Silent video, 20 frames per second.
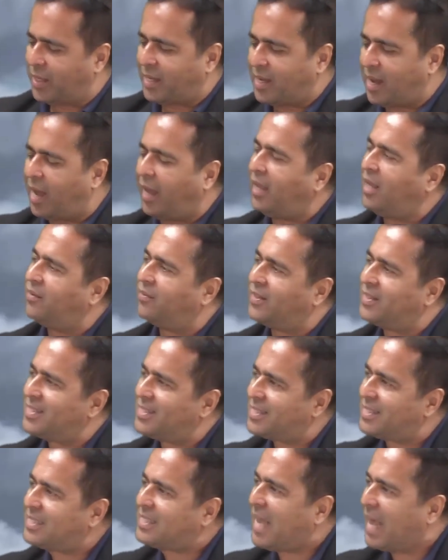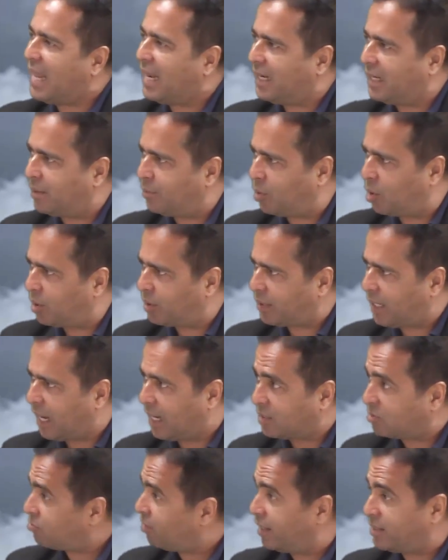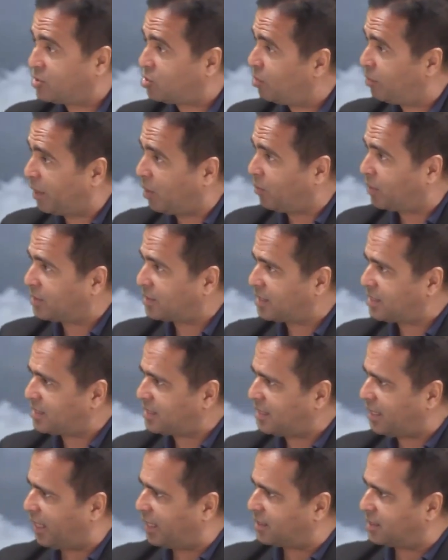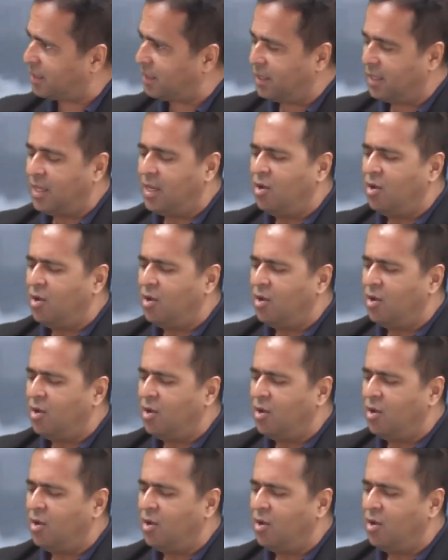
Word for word: We can't even sell the broadcast rights. Nobody wants to see it.